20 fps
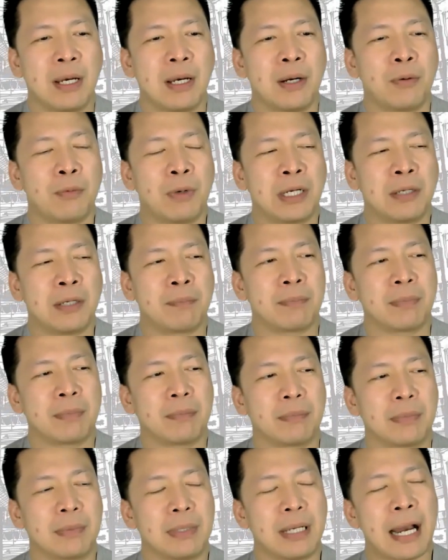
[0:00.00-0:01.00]
Well,
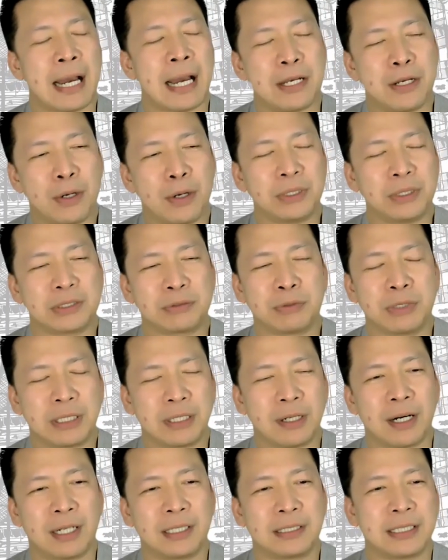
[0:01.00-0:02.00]
I know it's really
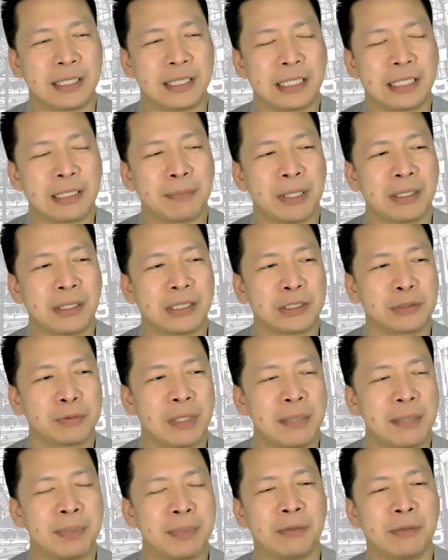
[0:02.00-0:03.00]
hard to think about this
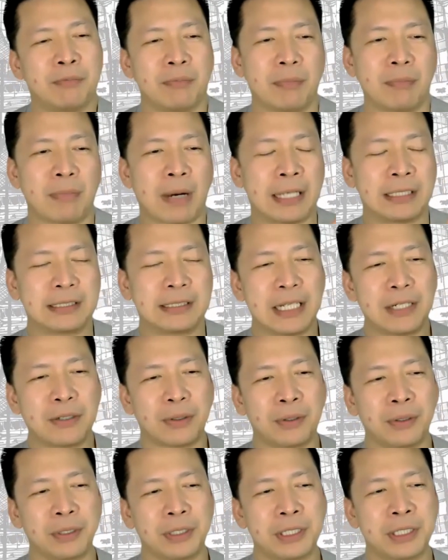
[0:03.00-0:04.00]
way, but I said
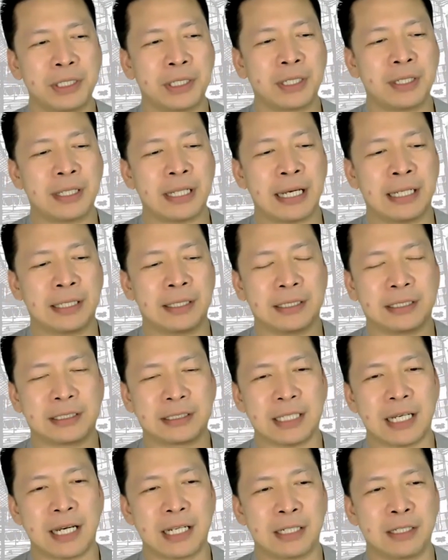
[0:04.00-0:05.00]
earlier that the
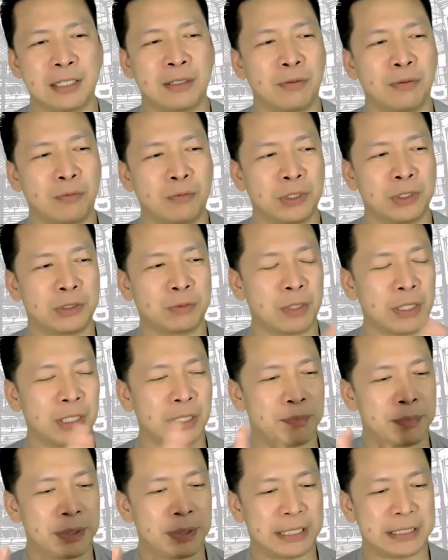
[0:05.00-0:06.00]
sun was one of
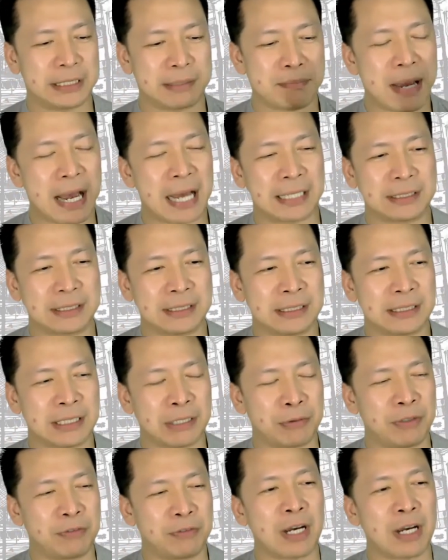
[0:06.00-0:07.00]
the biggest masses that
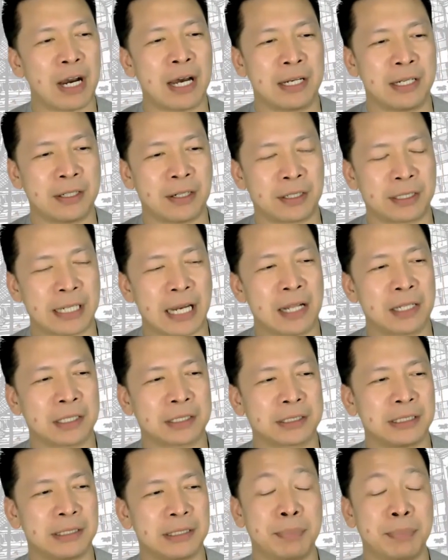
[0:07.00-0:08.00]
we've got in our
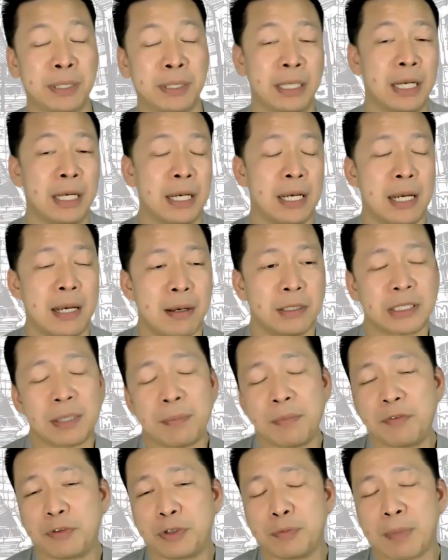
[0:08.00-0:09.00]
galaxy, but some
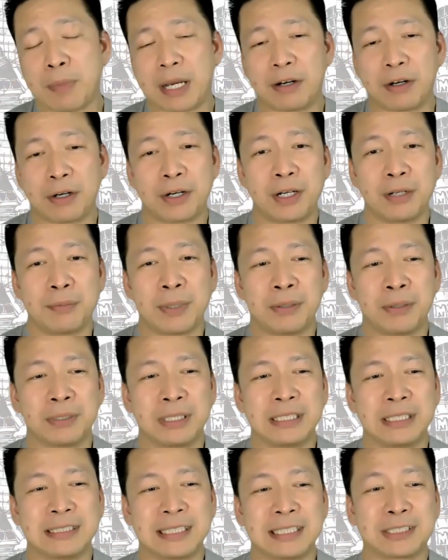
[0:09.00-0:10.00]
of you might have heard about
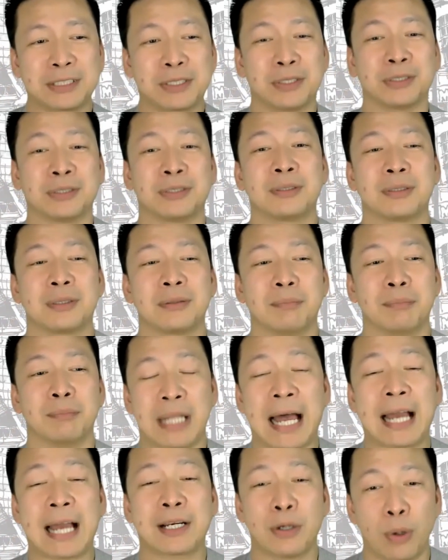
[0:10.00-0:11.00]
these things called
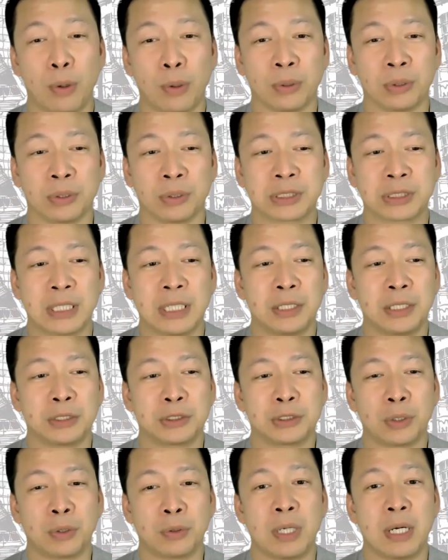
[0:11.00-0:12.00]
black holes.
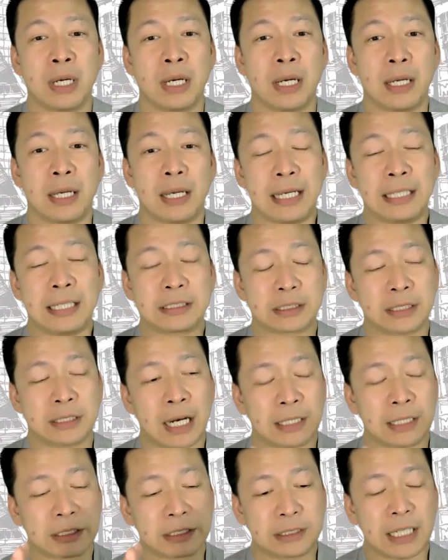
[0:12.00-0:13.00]
So it's
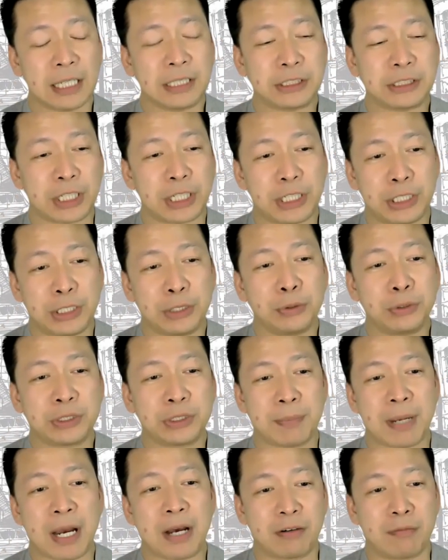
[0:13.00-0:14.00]
got such a huge
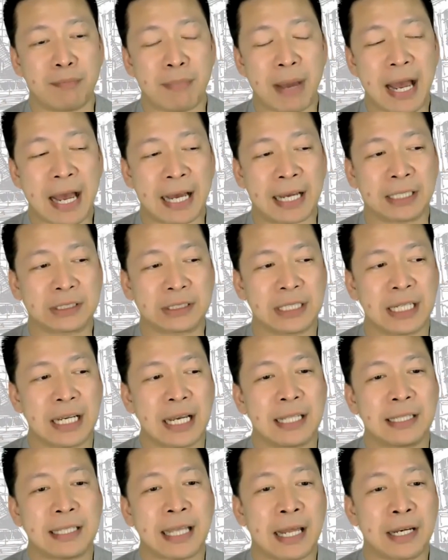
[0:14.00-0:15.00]
amount of mass
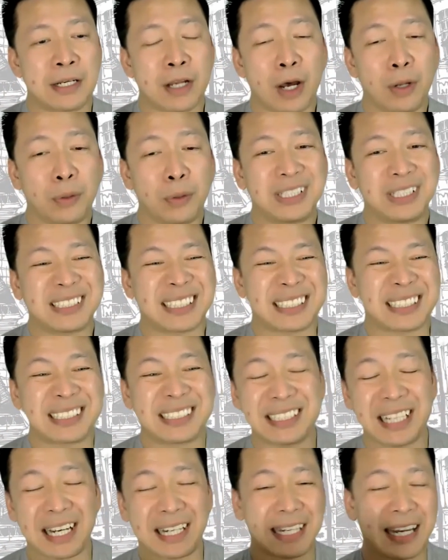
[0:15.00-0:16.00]
that not only does it
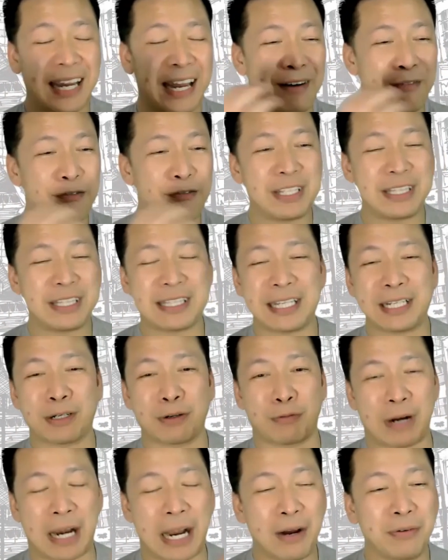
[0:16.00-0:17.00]
suck everything
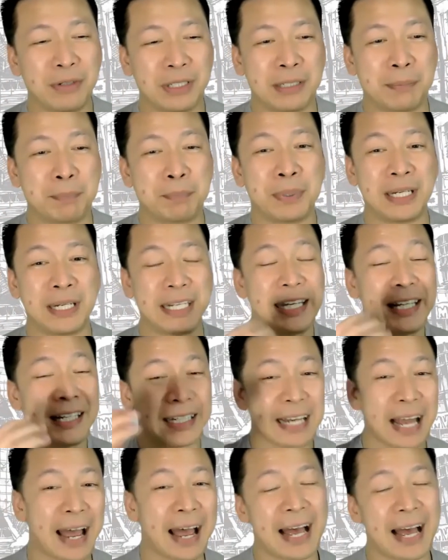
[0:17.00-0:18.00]
around it, but
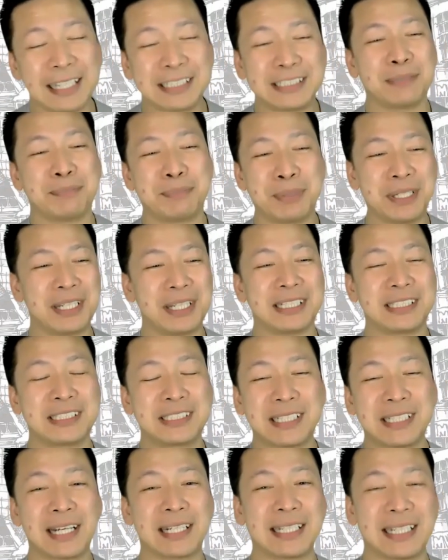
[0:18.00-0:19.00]
it has the ability to
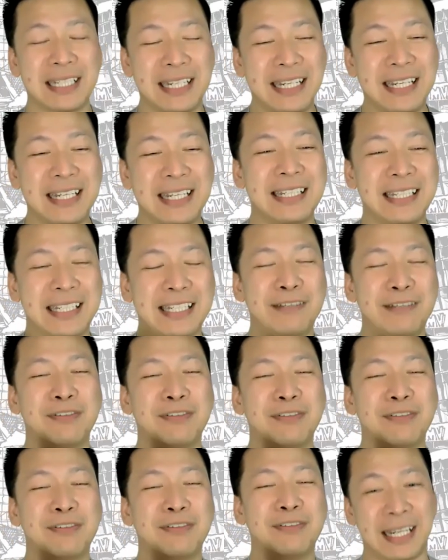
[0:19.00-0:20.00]
suck in
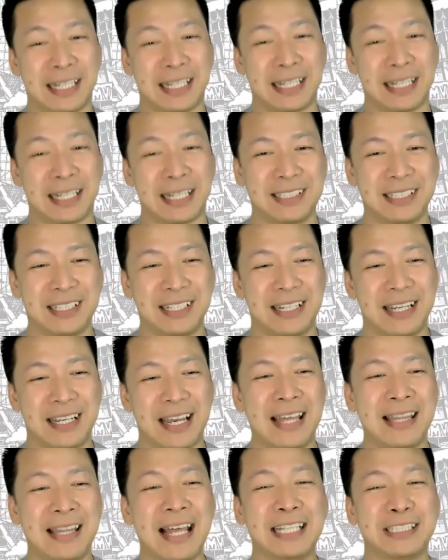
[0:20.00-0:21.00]
even light.
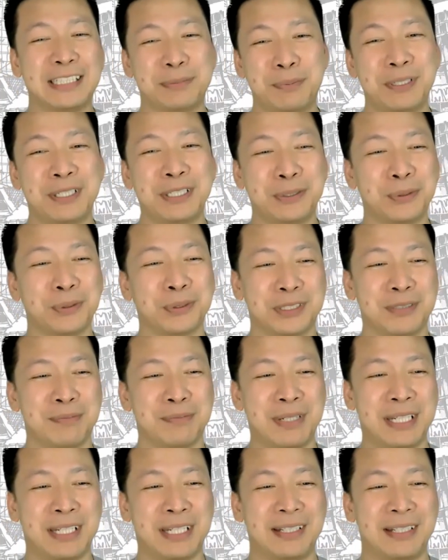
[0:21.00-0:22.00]
And that's pretty cool to
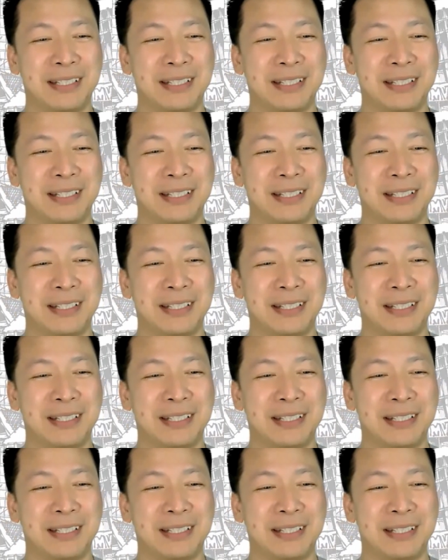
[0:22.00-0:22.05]
me.